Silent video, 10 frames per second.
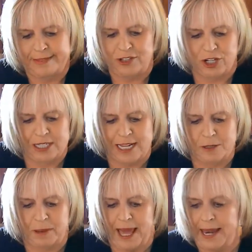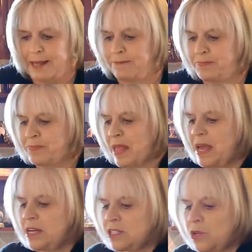looks like spaghetti.
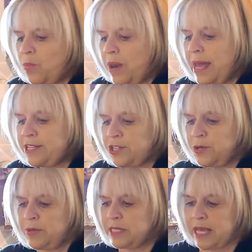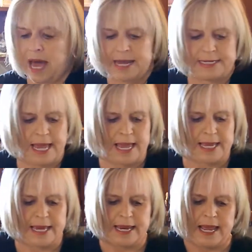So what I do is I take
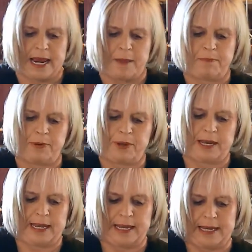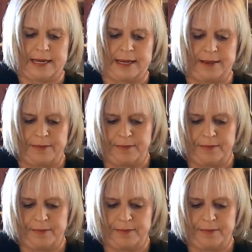it and I put it in